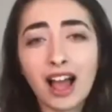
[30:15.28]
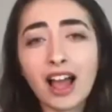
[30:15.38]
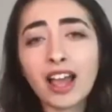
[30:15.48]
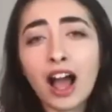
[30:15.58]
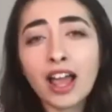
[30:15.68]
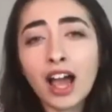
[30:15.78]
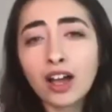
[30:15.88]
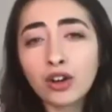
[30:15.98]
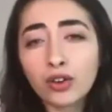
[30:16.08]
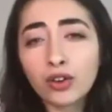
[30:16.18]
which is
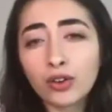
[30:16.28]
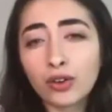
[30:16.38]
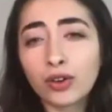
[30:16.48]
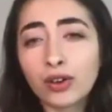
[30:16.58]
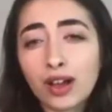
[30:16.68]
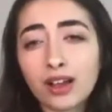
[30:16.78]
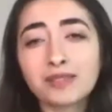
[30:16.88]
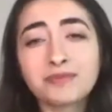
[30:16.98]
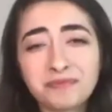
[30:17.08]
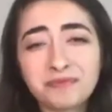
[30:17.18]
always really hard to
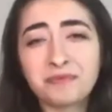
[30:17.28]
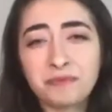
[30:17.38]
do.